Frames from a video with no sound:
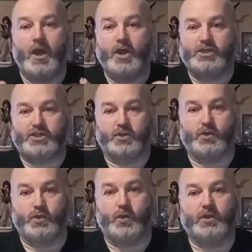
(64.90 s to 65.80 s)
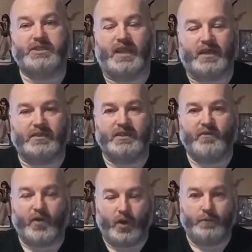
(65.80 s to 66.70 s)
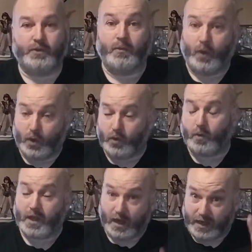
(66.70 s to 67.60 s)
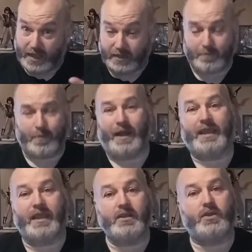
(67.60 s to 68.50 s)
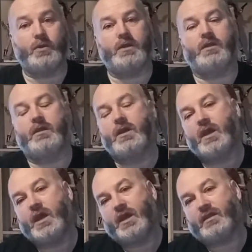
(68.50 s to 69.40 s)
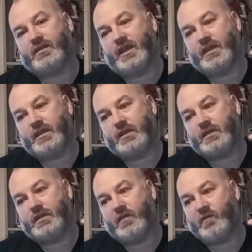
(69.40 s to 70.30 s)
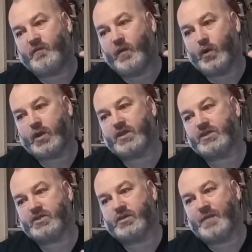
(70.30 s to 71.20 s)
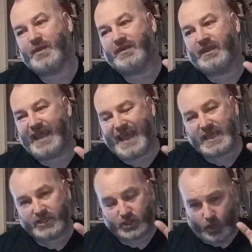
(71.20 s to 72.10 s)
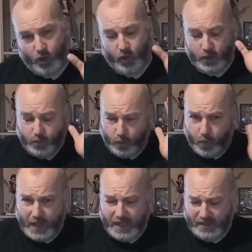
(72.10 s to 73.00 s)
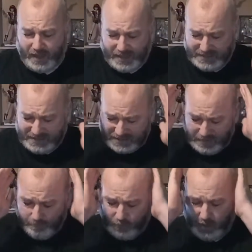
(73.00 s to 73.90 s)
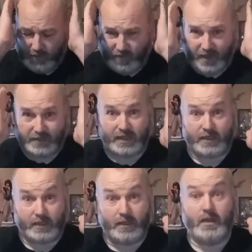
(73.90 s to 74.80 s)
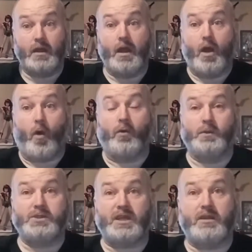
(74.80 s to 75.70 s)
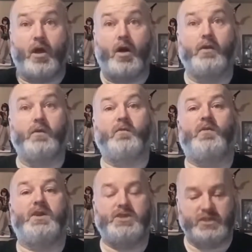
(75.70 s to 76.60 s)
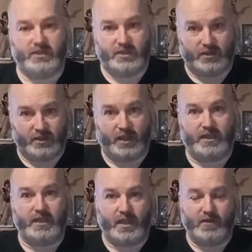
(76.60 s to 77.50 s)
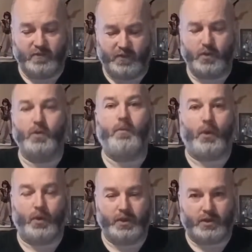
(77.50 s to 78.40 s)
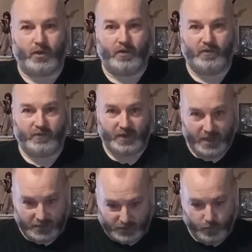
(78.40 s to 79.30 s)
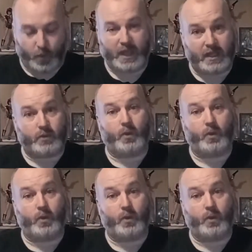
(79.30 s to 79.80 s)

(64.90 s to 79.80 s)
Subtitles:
So starting from tomorrow, we are getting back into it. The focus is going to be less on weight. I seem to have had almost a tunnel vision like viewpoint of its weight,